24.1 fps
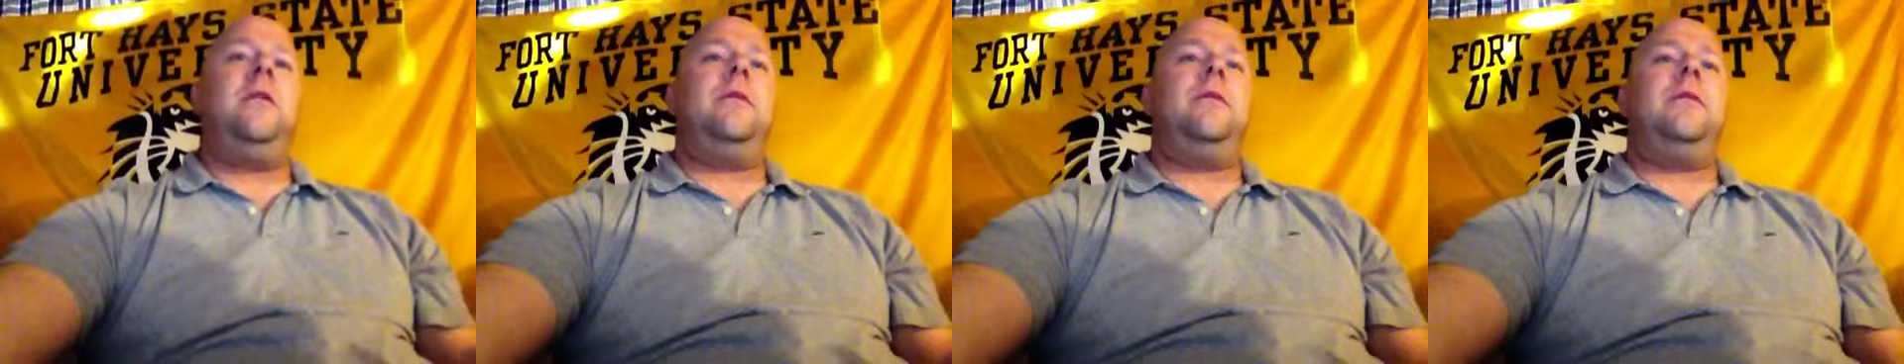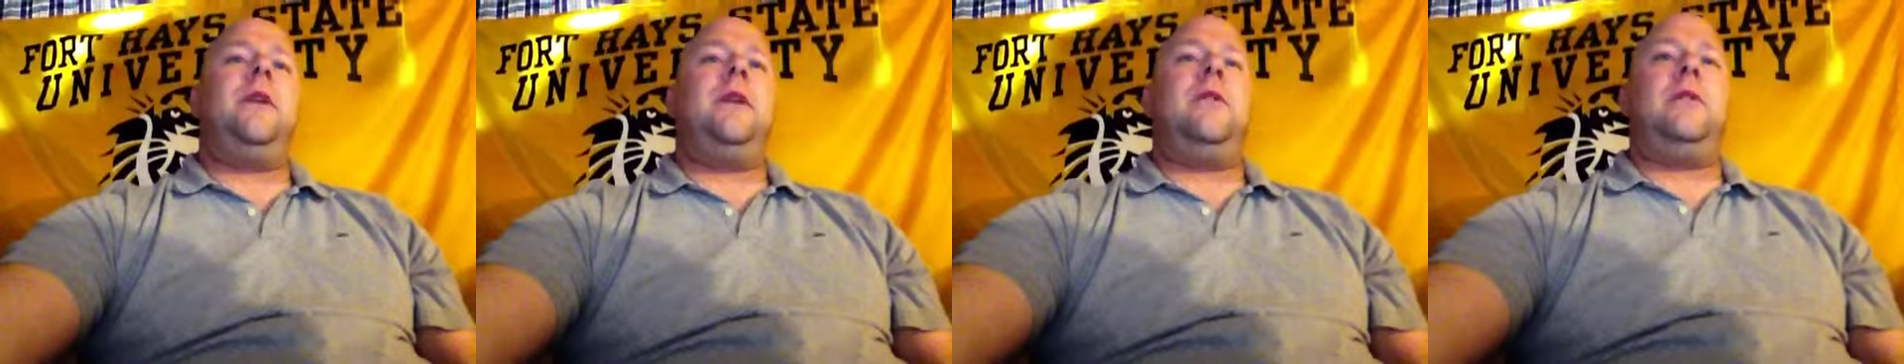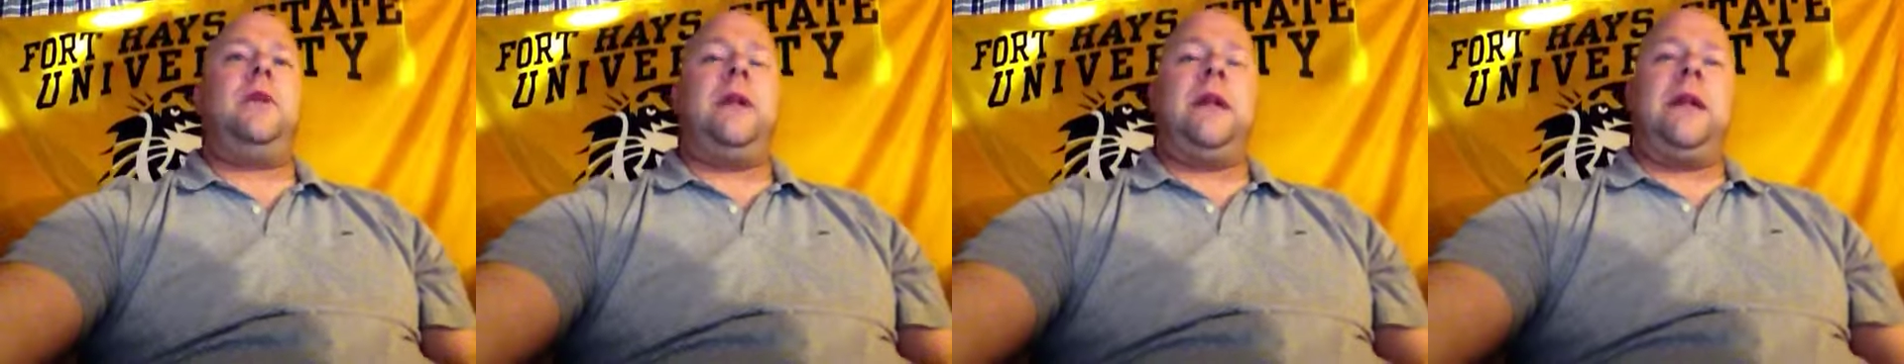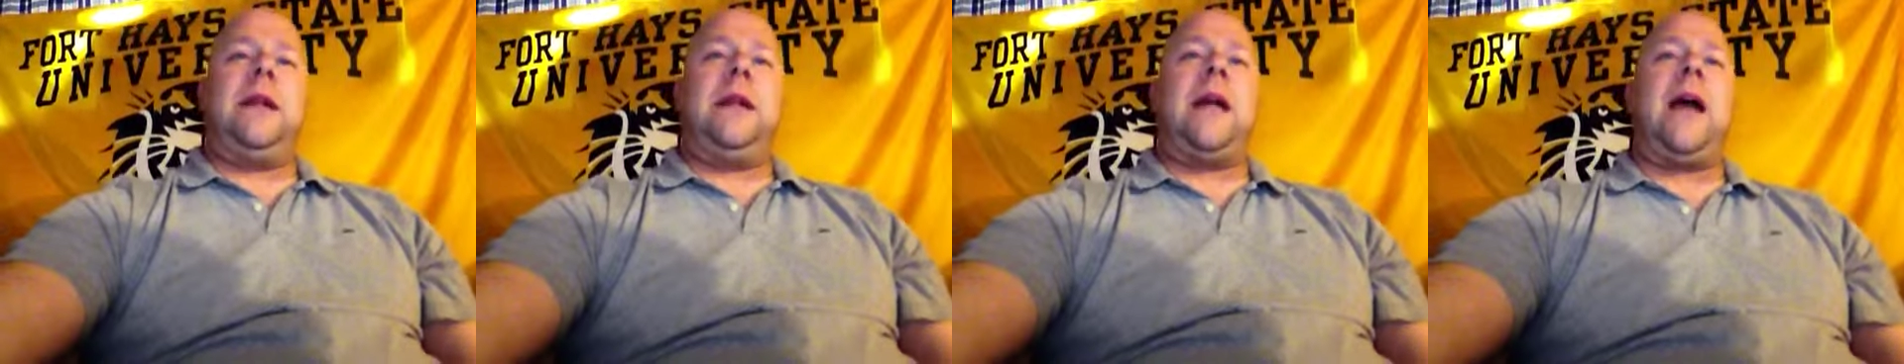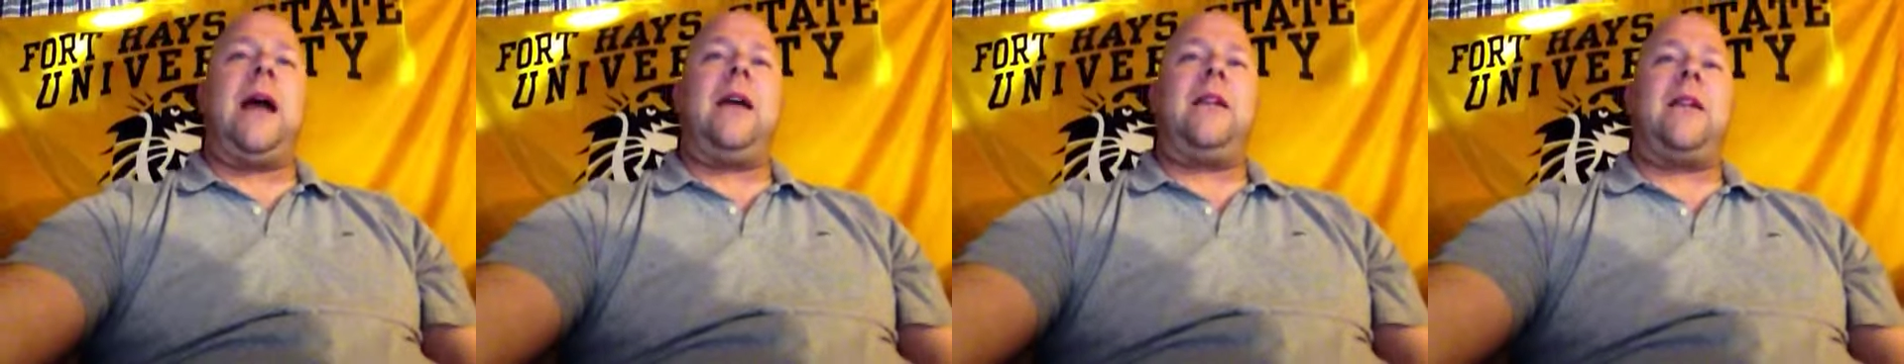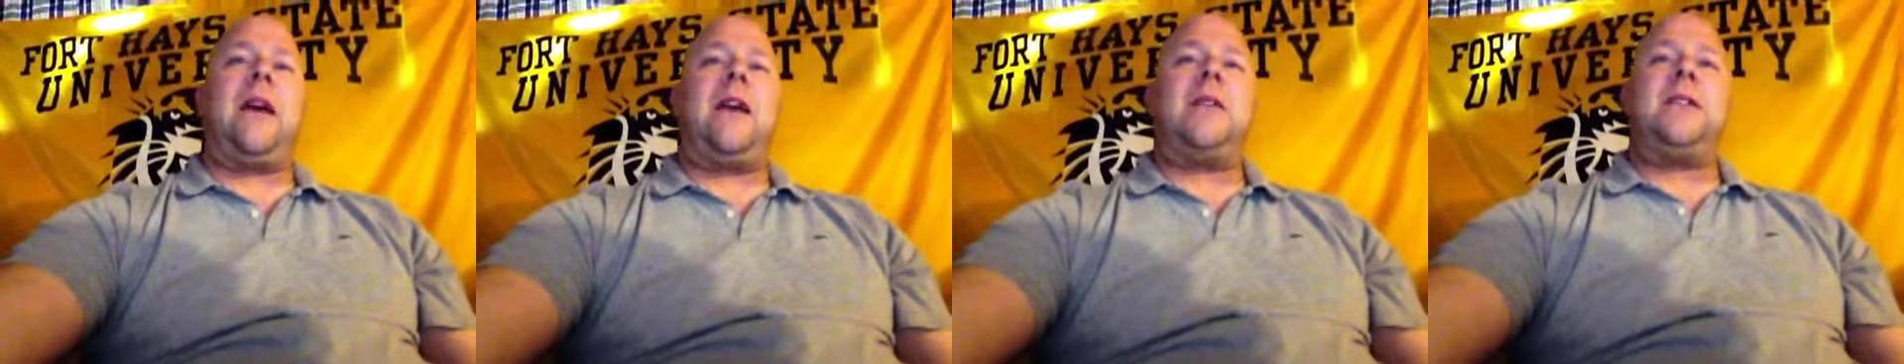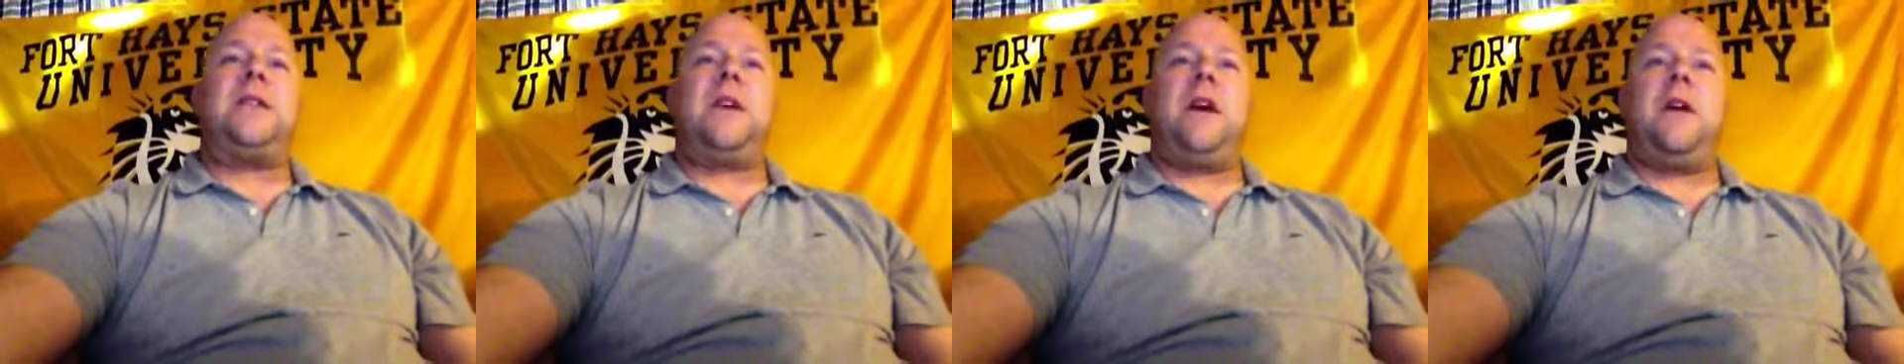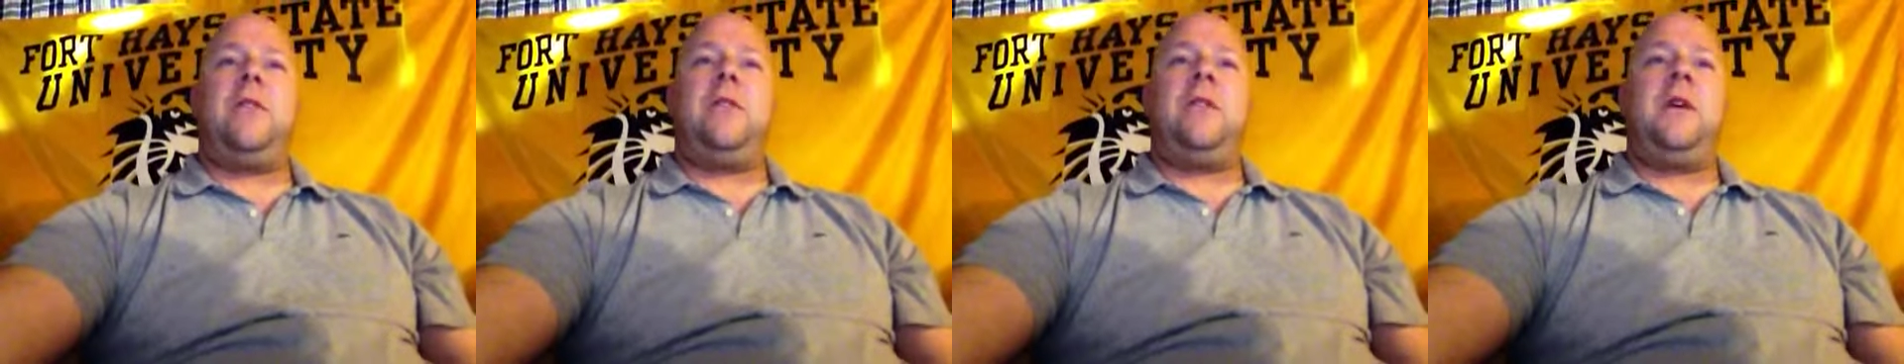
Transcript: they really like that stuff.